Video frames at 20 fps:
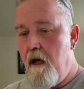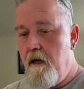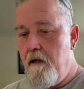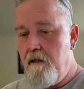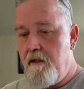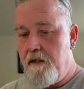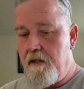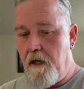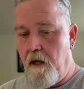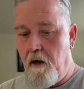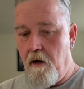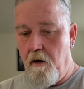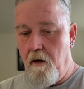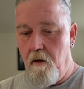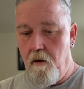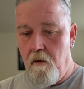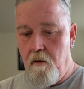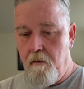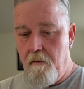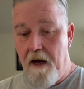
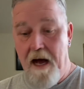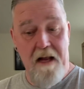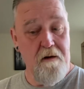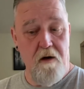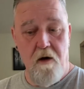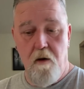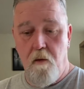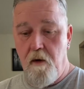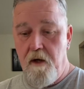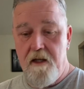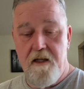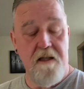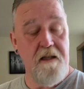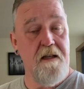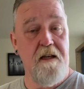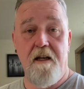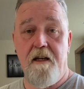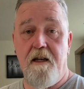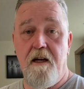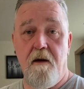So, I don't know where this is
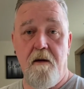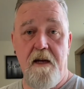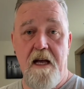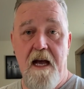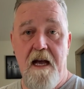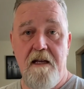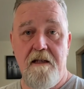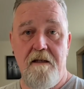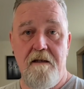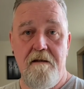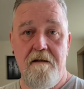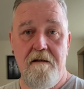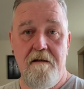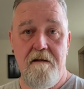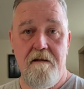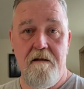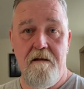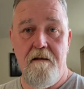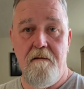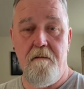going to go, guys,
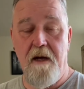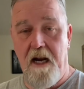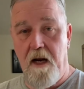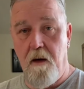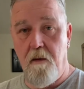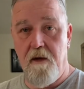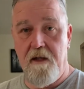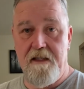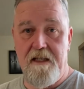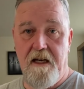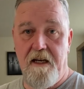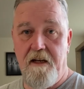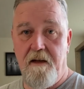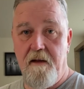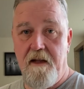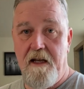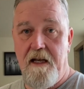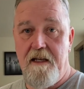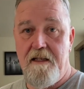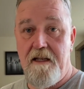but I will tell you
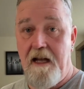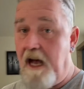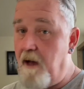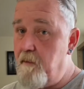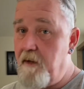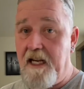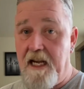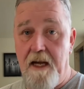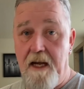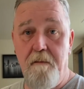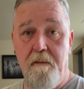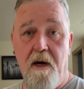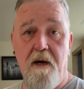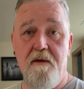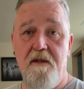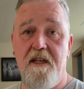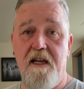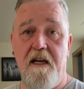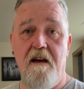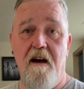this. I'm going to keep
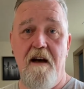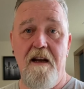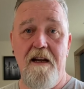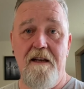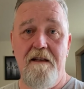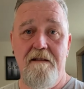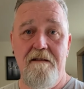posting on it.